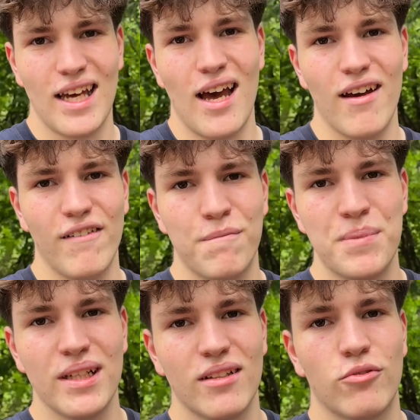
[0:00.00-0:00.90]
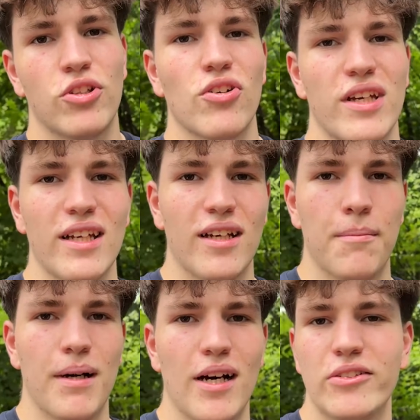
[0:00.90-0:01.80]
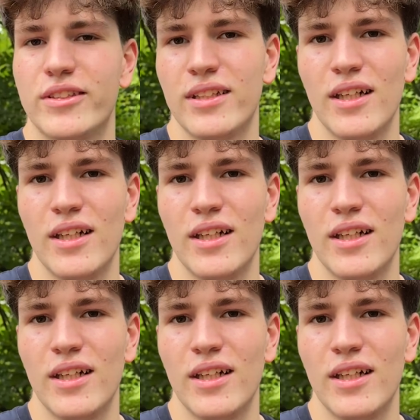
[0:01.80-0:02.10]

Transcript: I've been talking about